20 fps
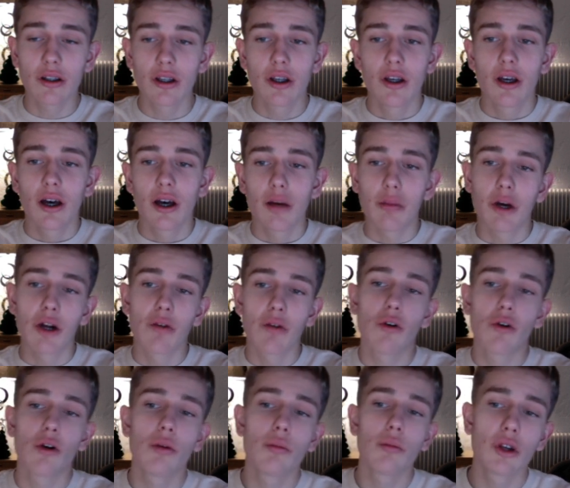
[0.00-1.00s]
about
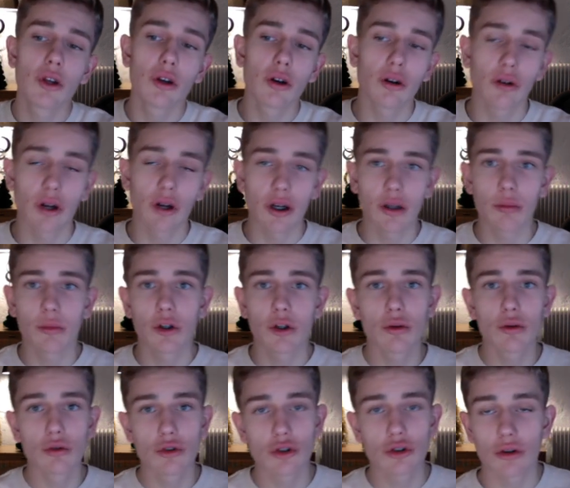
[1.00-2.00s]
Romeo and
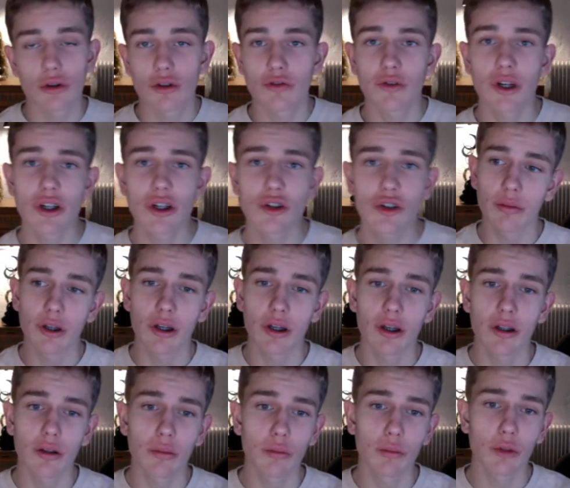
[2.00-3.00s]
Mercutio's friendship
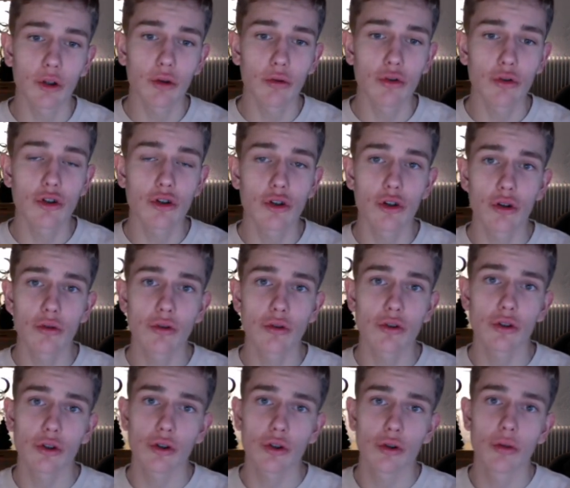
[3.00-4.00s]
and
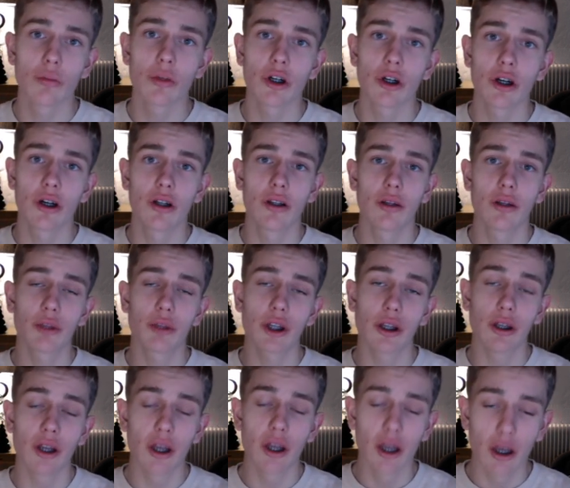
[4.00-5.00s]
Mercutio's humor in the play.